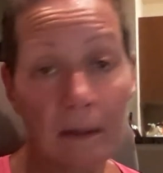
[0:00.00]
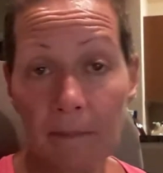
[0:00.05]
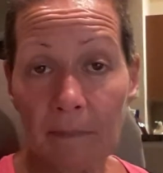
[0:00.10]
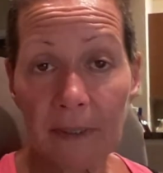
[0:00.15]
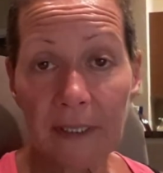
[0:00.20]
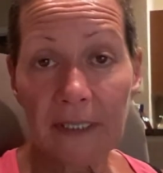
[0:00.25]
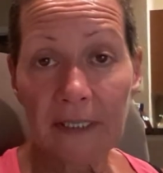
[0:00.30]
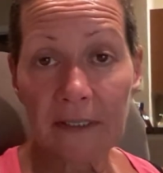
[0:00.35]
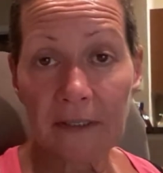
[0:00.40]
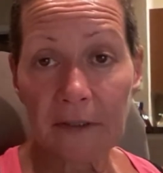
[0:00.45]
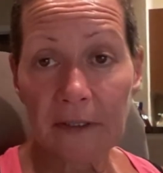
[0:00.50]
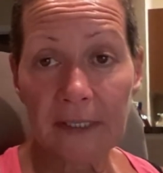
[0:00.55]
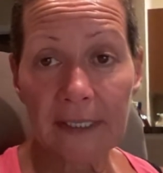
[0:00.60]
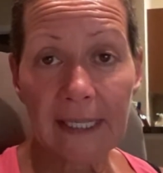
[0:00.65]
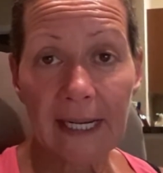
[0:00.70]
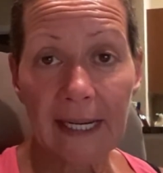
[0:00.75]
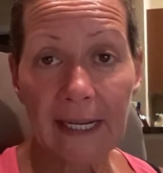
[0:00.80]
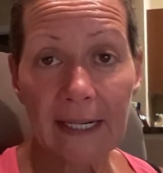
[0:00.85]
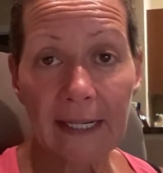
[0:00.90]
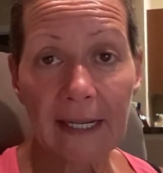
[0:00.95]
But other than
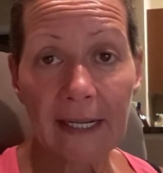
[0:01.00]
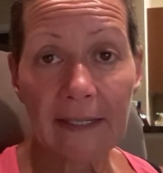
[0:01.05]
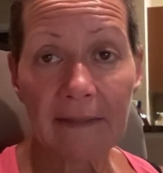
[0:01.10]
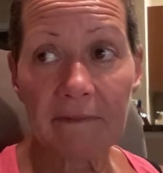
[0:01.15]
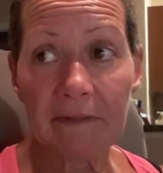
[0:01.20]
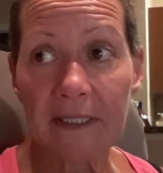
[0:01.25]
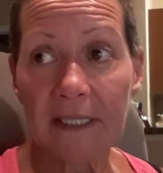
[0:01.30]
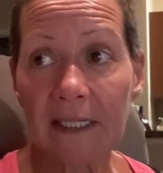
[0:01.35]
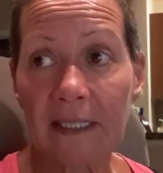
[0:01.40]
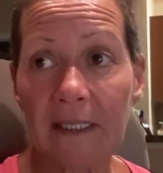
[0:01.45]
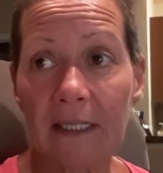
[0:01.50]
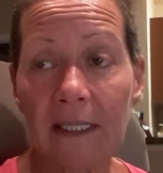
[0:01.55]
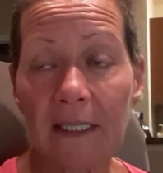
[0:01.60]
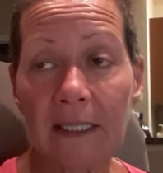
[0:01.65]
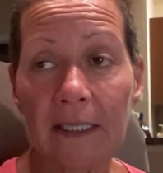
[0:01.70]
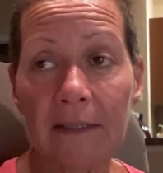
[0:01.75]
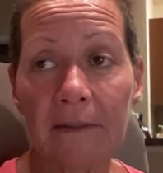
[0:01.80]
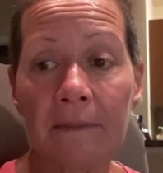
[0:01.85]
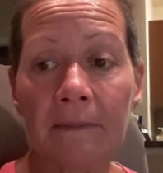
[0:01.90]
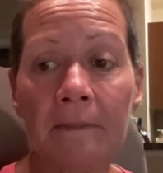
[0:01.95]
that, I got everything
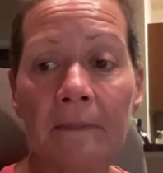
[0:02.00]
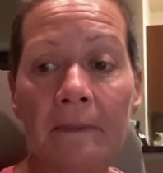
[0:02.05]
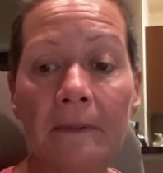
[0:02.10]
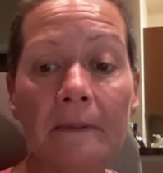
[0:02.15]
done.